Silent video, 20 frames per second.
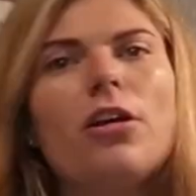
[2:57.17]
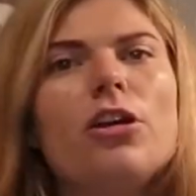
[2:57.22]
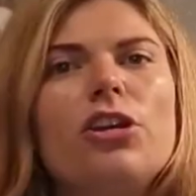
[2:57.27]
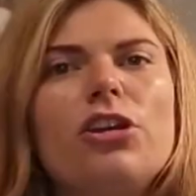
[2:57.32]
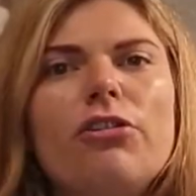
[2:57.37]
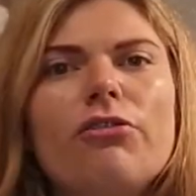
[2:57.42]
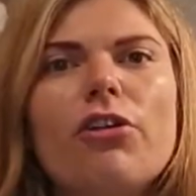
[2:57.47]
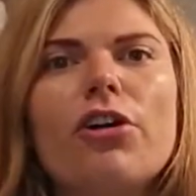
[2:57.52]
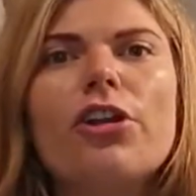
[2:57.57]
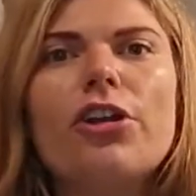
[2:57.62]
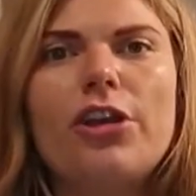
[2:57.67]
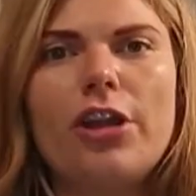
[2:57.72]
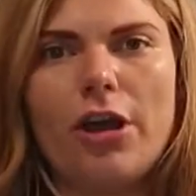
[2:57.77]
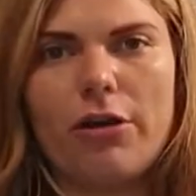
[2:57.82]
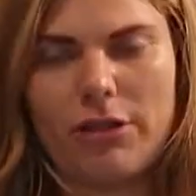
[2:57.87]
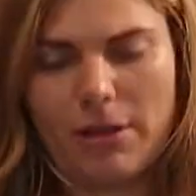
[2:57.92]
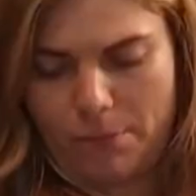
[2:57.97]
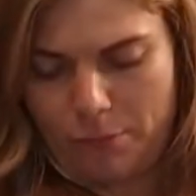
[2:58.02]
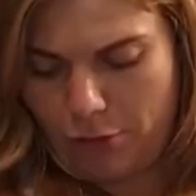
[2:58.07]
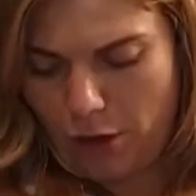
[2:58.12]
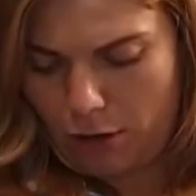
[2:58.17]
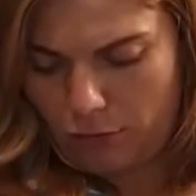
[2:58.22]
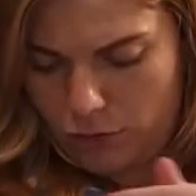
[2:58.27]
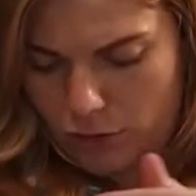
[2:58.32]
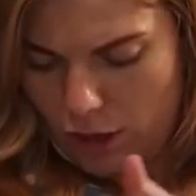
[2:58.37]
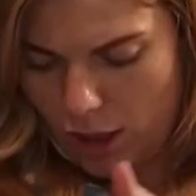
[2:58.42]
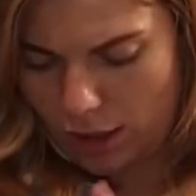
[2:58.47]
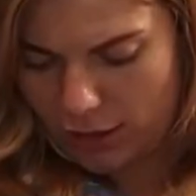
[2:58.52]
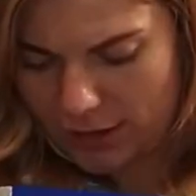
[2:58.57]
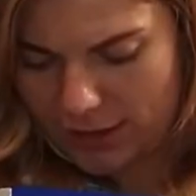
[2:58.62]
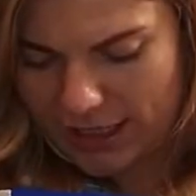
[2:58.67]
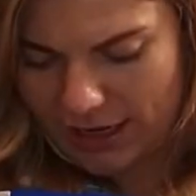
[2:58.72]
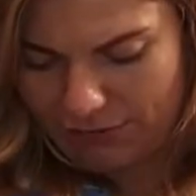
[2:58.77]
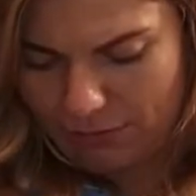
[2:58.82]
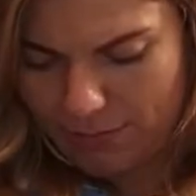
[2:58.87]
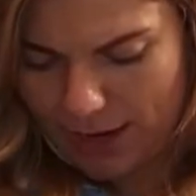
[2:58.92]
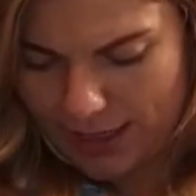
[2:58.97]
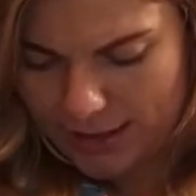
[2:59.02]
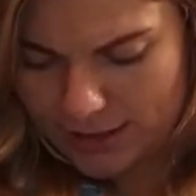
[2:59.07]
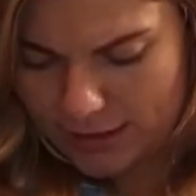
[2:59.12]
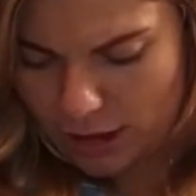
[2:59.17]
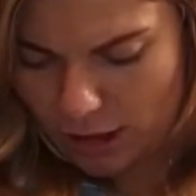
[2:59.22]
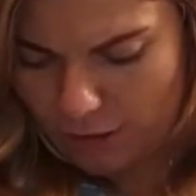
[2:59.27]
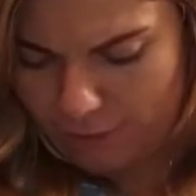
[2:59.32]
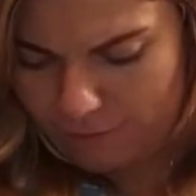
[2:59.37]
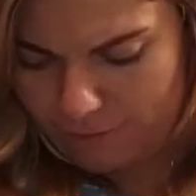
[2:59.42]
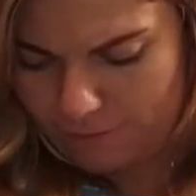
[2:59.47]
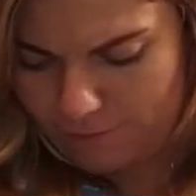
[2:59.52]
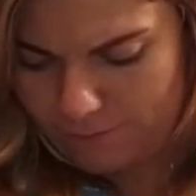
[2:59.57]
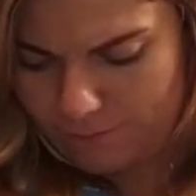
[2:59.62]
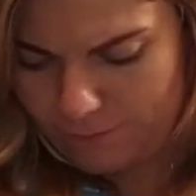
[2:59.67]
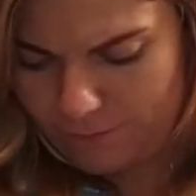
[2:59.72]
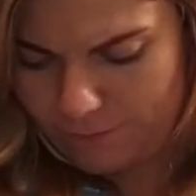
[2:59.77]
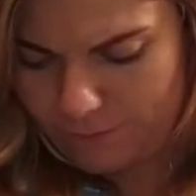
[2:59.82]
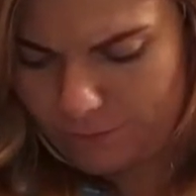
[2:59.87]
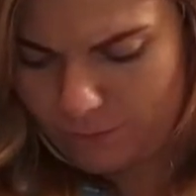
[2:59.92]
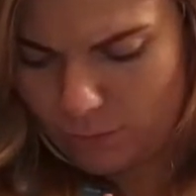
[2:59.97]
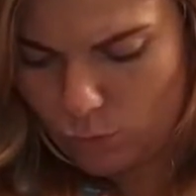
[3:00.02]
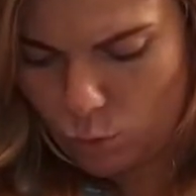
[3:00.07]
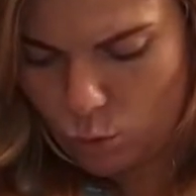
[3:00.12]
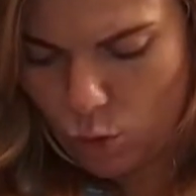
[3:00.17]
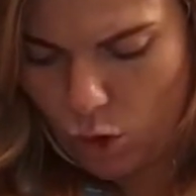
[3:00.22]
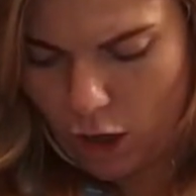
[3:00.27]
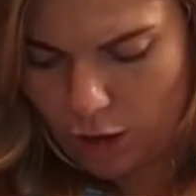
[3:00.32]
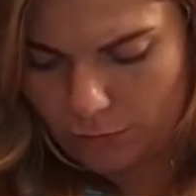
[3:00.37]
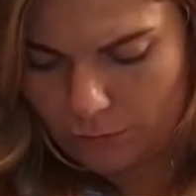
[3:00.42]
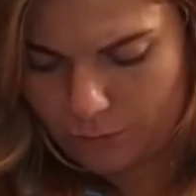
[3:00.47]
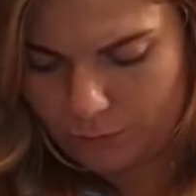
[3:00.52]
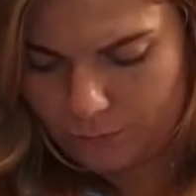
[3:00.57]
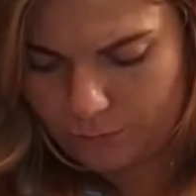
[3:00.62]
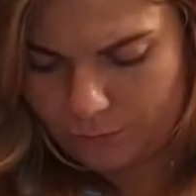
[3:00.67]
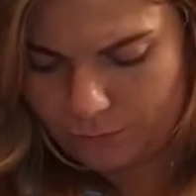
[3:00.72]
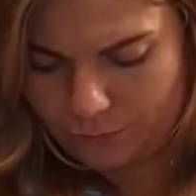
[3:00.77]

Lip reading: You've got to know that protons have a mass of 1.